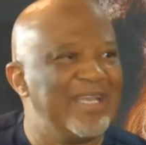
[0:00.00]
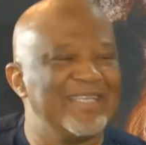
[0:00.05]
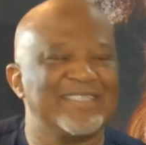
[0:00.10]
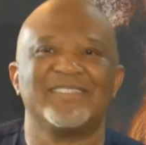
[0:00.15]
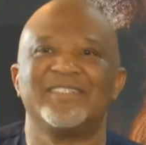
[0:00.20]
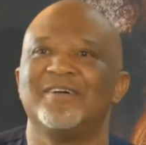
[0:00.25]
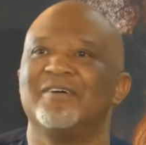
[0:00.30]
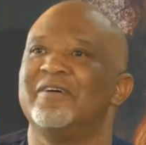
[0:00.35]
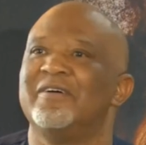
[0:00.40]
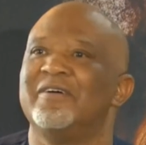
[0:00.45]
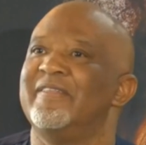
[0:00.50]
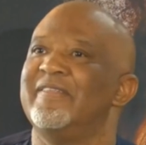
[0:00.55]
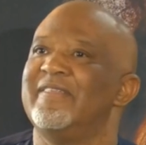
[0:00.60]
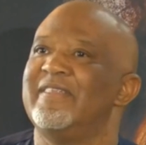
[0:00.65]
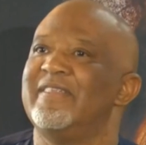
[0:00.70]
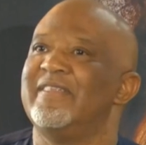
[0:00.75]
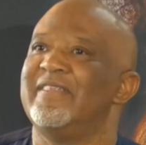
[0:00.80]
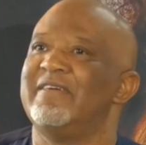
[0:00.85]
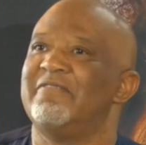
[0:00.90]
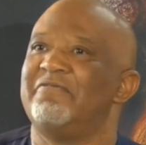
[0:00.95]
based
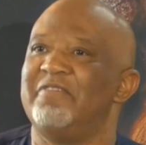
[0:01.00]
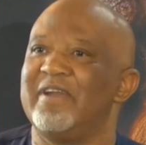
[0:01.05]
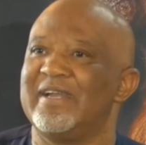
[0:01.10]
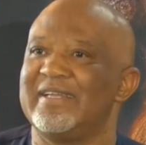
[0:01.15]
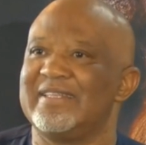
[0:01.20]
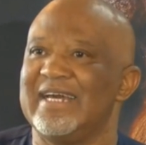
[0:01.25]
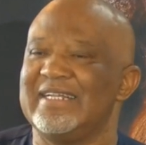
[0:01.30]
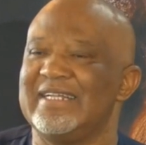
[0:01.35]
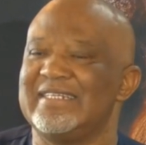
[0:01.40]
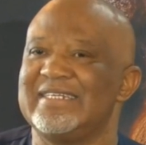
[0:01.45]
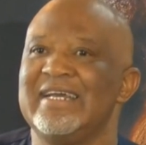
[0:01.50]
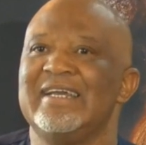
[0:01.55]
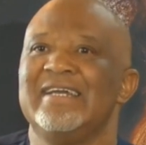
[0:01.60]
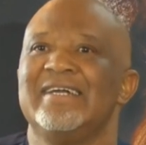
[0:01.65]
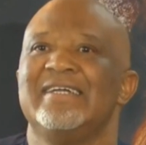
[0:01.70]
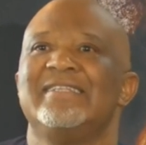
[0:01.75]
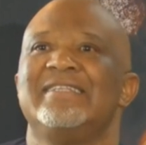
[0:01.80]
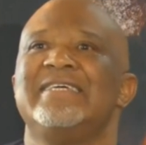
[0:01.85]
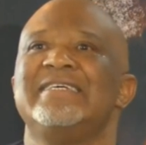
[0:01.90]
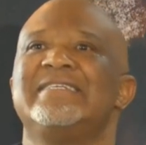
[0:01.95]
on the fact that
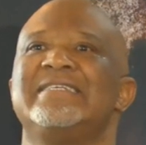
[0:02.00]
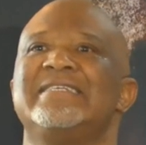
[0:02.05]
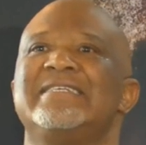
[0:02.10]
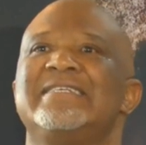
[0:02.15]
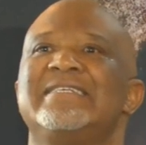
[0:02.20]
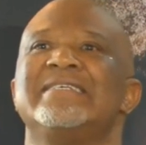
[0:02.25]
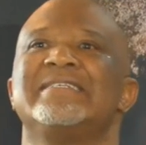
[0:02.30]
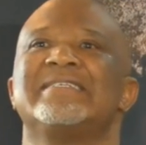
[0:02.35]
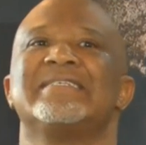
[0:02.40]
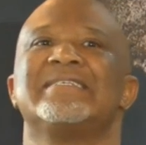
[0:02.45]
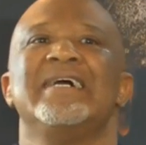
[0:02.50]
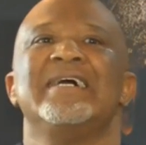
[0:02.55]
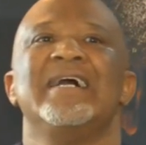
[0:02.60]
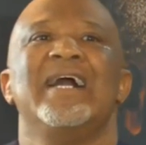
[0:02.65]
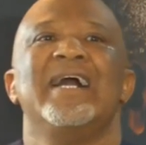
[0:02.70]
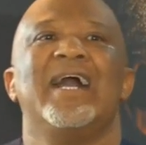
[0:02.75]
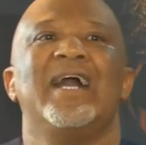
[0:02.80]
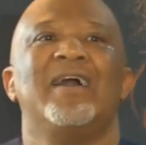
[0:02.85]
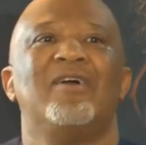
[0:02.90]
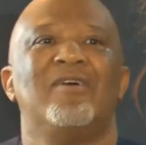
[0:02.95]
this is
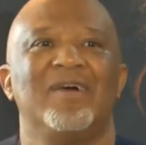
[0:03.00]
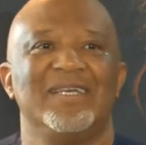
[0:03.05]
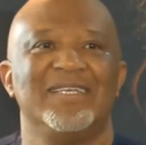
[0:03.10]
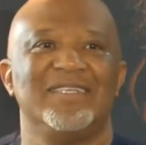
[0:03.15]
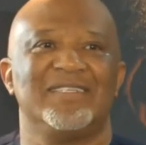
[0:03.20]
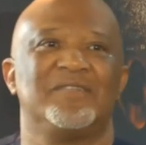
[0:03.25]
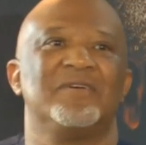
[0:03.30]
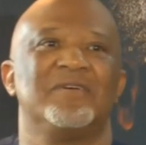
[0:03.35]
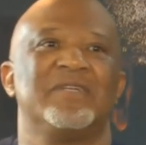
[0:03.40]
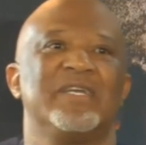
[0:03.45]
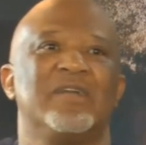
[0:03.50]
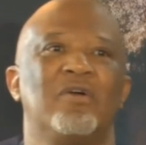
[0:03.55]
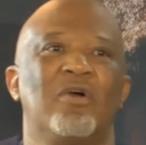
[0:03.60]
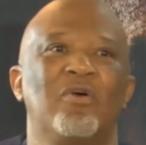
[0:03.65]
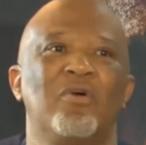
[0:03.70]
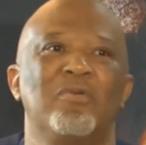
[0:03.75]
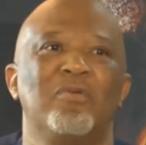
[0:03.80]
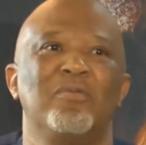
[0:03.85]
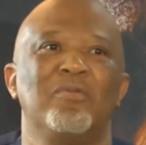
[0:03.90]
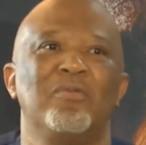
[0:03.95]
our historic
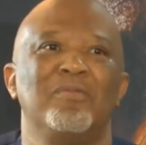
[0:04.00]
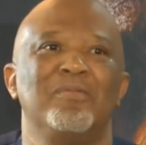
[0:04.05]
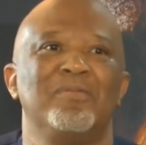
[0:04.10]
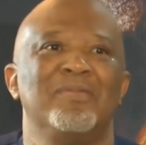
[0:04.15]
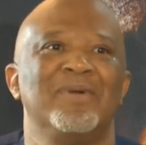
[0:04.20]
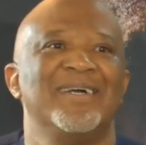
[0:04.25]
home,